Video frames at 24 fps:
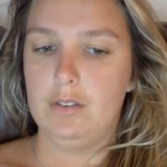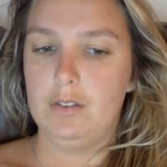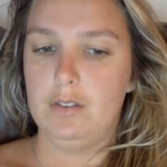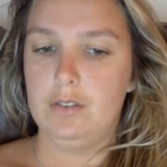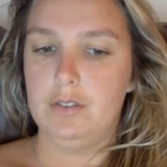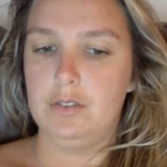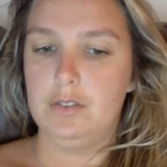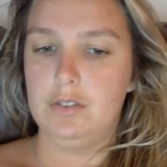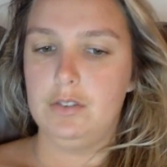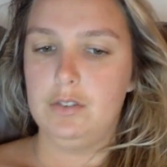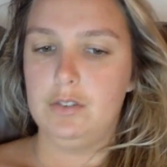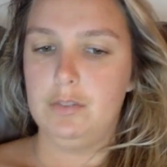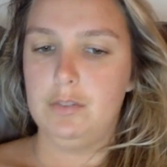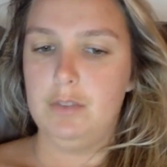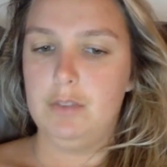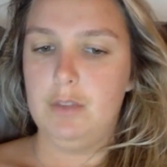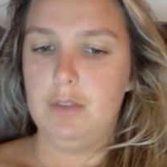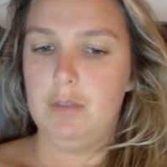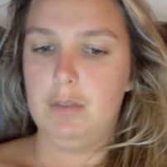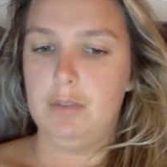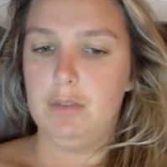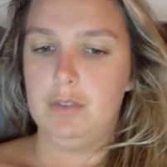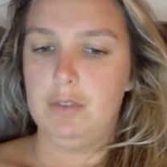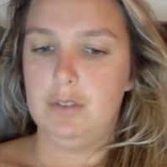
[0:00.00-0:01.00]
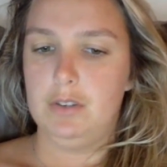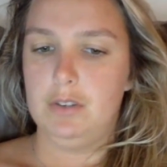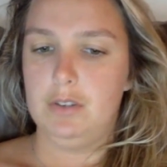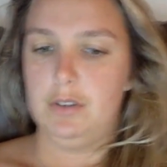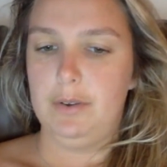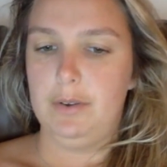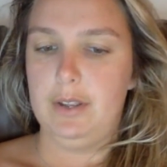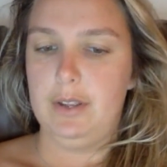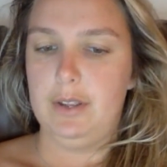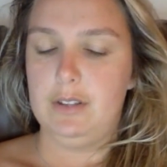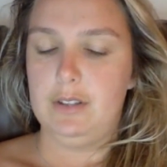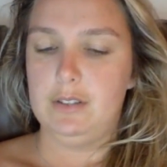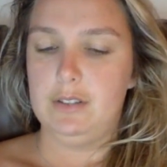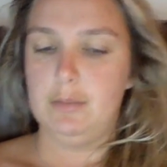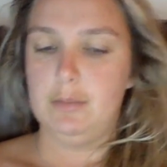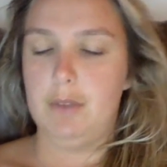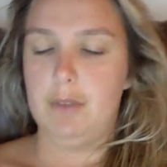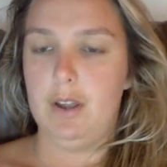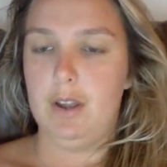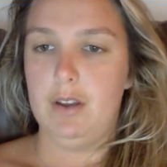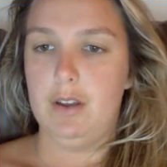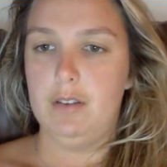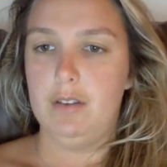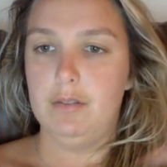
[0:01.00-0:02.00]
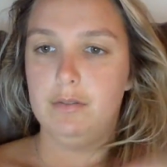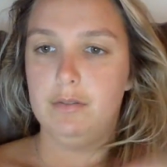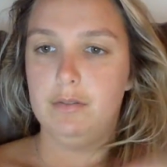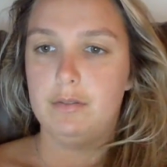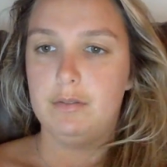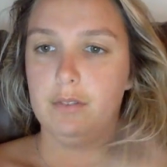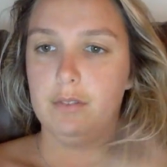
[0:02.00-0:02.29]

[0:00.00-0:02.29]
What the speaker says: just be able to create some kind of